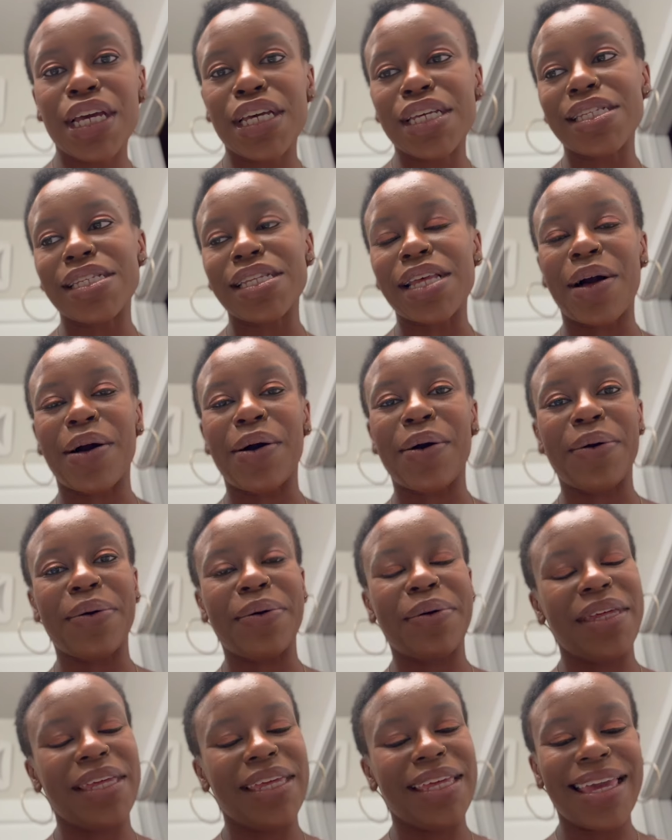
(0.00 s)

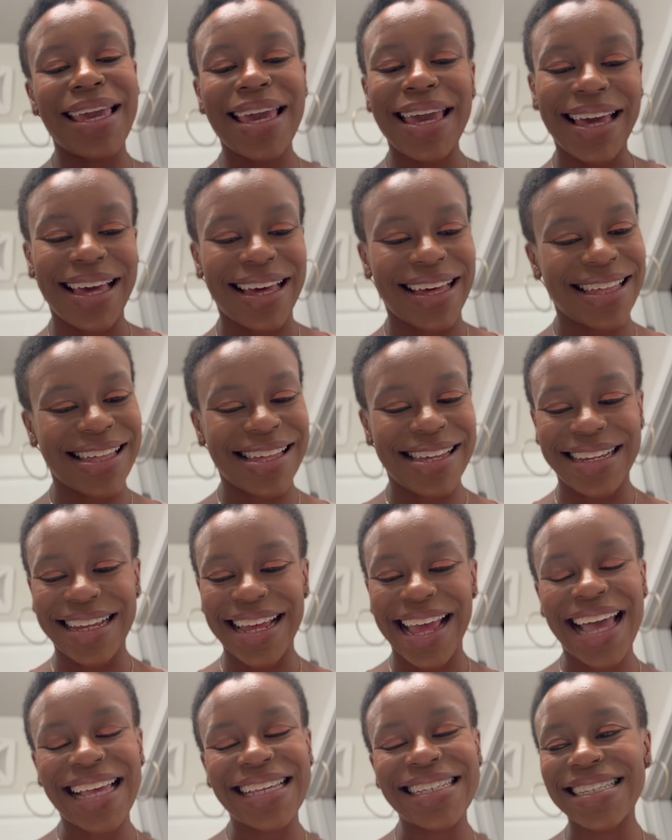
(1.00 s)
So yeah,
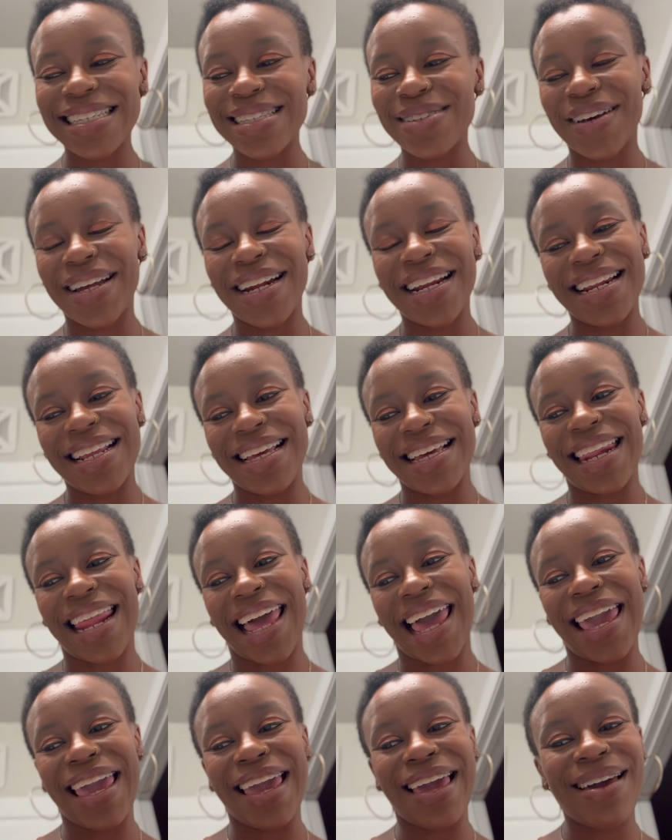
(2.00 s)
I just wanted to
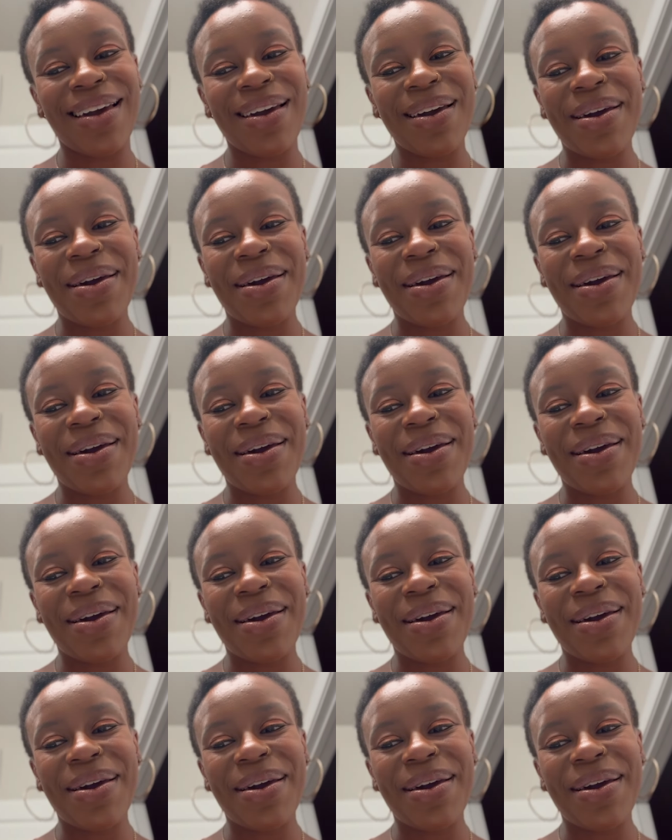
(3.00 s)
like